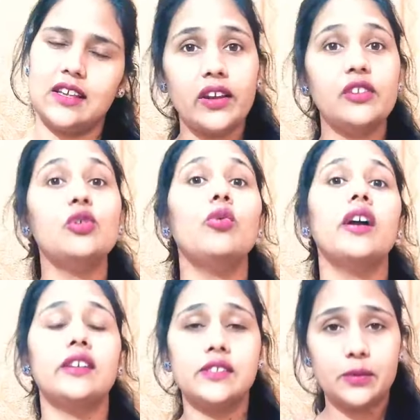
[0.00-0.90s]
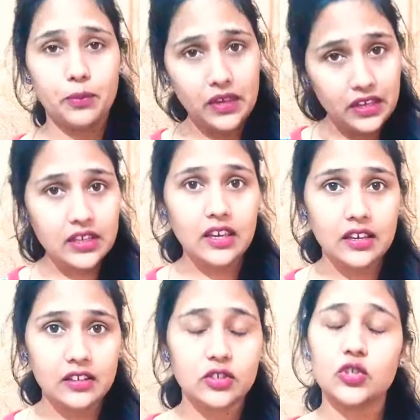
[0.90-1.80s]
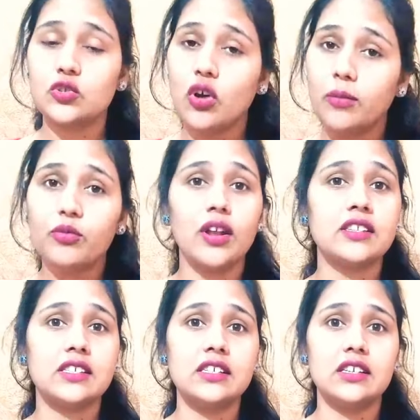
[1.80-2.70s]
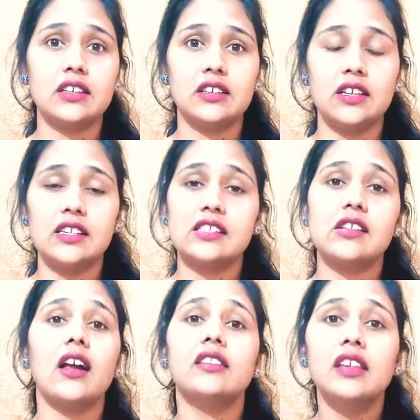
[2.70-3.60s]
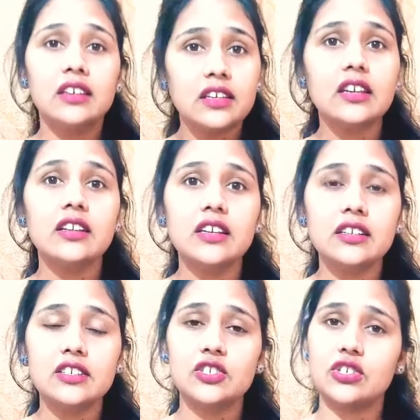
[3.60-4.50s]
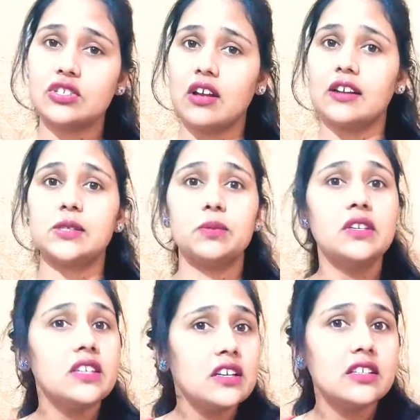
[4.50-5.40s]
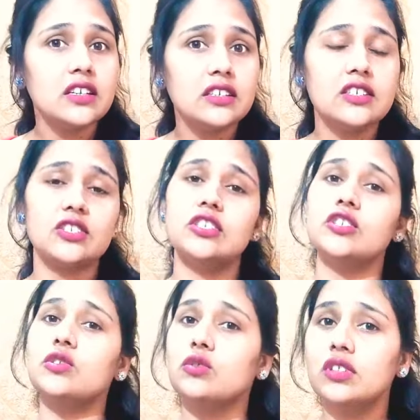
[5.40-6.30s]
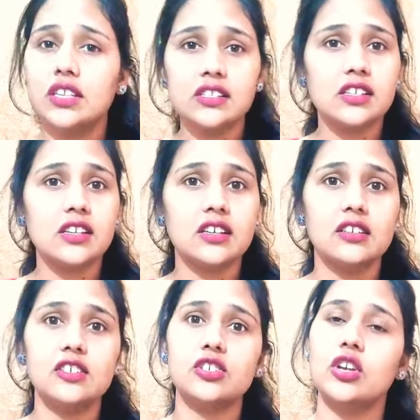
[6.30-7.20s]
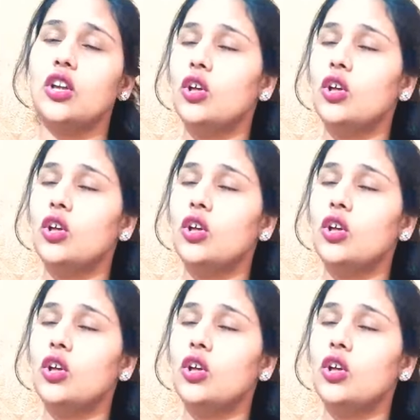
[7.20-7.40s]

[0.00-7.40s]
When you are speaking, stop translating. Start thinking in English, start speaking in English, listen to the things in English.